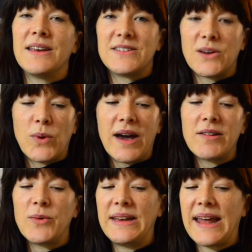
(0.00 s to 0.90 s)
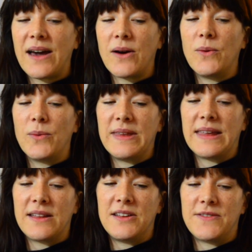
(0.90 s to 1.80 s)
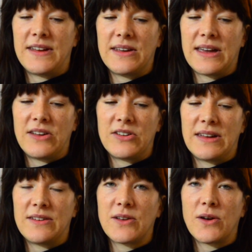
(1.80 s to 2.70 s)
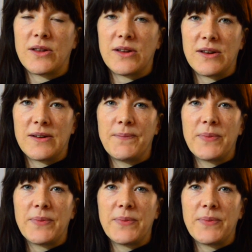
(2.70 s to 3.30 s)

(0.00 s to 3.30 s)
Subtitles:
So where are we now with inclusive education in Scotland?